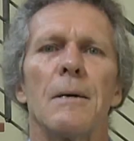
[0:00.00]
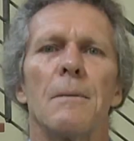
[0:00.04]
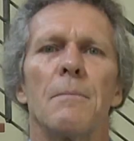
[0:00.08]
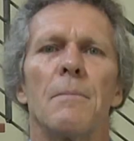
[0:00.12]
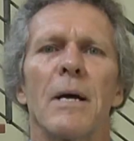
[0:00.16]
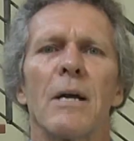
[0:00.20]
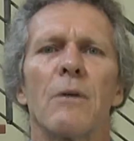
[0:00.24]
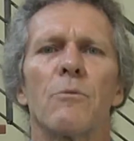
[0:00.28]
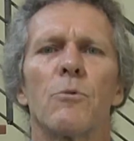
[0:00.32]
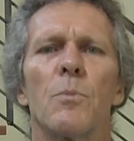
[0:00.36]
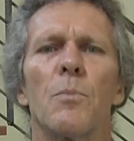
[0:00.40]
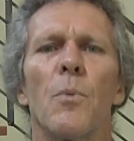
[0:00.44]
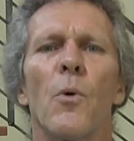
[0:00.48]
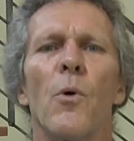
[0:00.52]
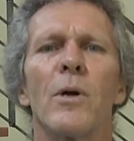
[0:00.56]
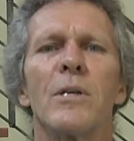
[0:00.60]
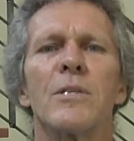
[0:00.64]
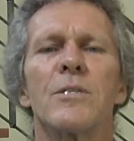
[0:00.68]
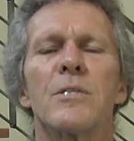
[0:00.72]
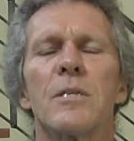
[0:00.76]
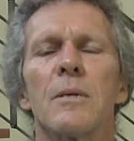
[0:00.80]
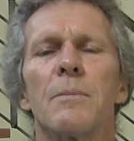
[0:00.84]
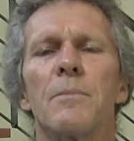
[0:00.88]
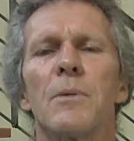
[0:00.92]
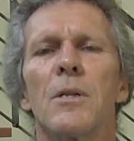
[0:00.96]
micropoint
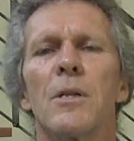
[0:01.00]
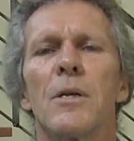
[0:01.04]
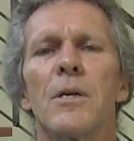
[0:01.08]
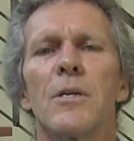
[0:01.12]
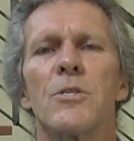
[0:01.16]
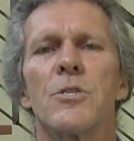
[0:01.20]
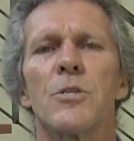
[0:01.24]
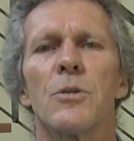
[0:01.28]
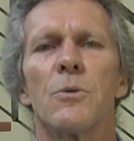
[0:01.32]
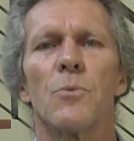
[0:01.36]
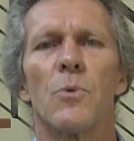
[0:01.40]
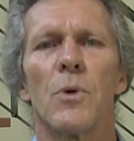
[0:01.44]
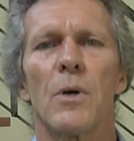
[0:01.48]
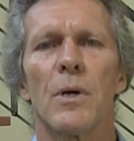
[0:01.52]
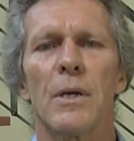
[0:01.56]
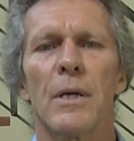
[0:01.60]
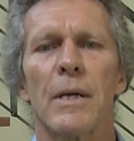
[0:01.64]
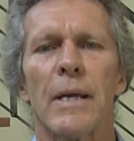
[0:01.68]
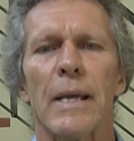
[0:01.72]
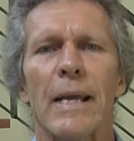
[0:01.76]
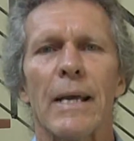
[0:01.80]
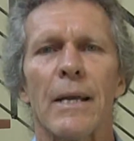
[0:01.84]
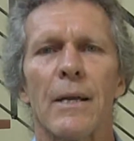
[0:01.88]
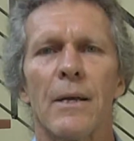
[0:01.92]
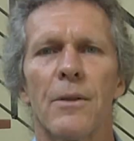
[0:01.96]
stimulation
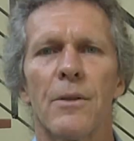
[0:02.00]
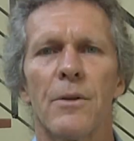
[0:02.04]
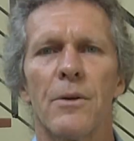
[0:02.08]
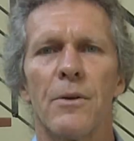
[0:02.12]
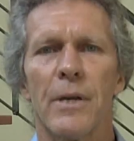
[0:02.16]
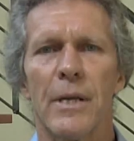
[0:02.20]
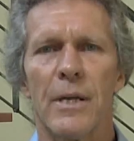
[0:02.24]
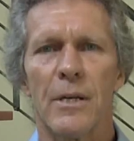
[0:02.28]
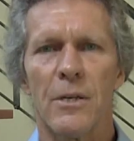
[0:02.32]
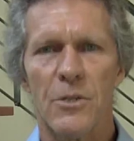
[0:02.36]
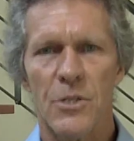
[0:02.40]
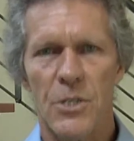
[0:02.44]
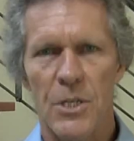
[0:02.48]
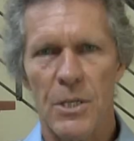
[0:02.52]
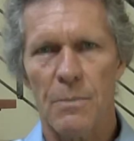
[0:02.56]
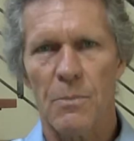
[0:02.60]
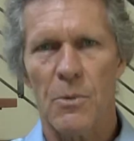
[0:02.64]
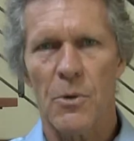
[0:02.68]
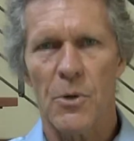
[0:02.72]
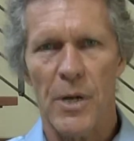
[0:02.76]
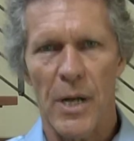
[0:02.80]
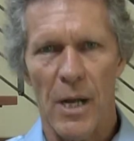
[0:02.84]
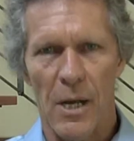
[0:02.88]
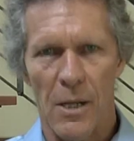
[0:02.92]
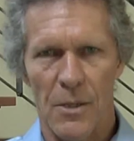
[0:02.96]
work, and other energy
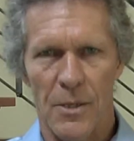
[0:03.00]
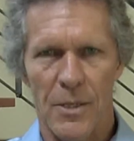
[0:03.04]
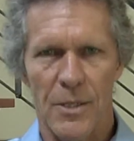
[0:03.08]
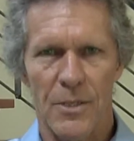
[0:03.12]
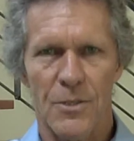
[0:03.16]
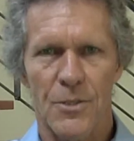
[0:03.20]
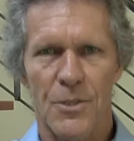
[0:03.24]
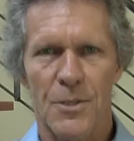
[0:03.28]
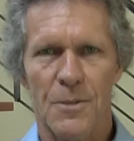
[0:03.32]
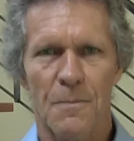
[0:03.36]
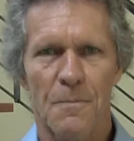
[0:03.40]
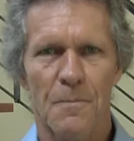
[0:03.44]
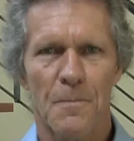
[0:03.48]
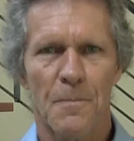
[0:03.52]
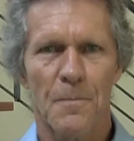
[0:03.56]
modalities.